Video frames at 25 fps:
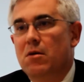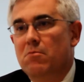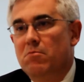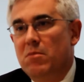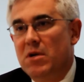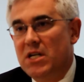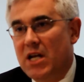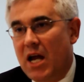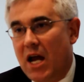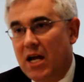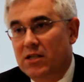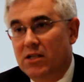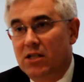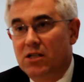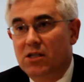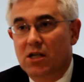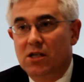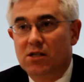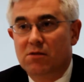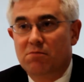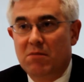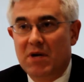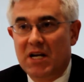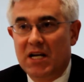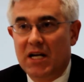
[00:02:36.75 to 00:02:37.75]

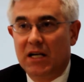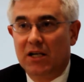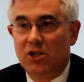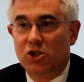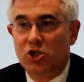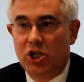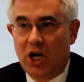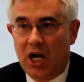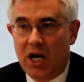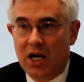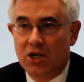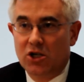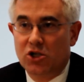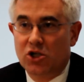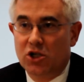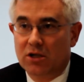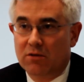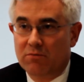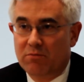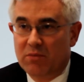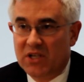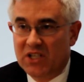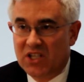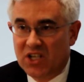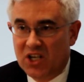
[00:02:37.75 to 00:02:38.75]
Metastasis meaning change
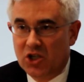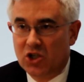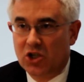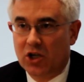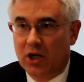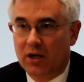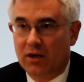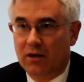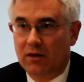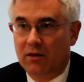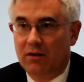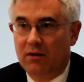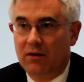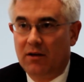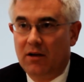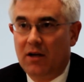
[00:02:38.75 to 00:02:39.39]
in position.